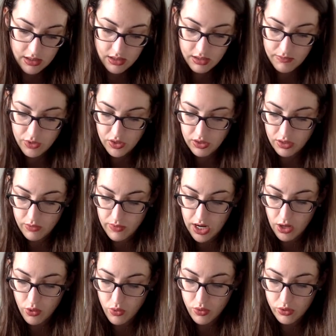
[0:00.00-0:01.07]
I'm just going to
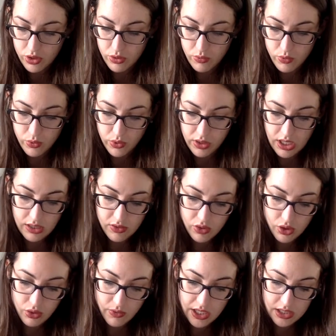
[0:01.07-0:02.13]
write quotient rule next
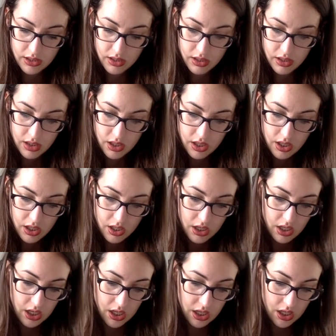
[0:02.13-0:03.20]
to it
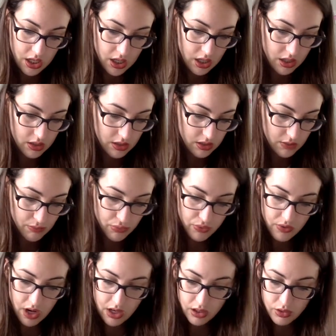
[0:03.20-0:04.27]
and
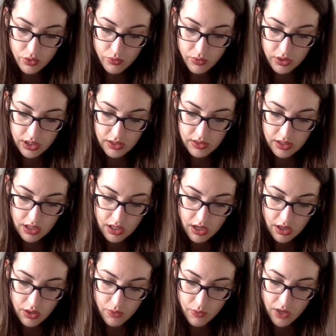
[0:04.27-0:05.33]
product rule next to the
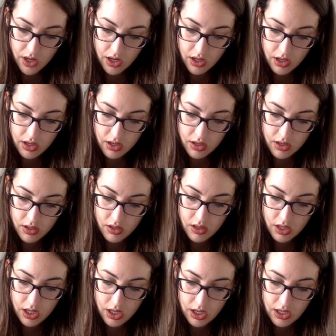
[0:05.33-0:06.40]
other one,
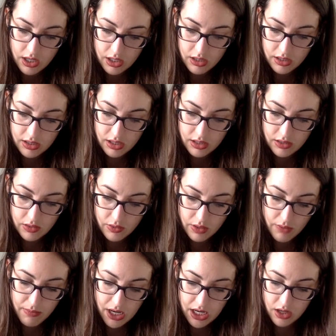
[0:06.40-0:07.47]
just as a
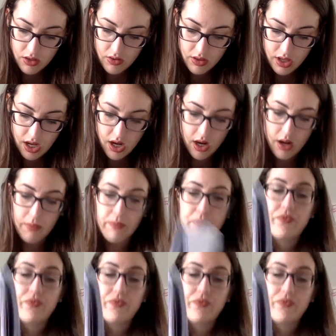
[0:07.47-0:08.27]
reminder there.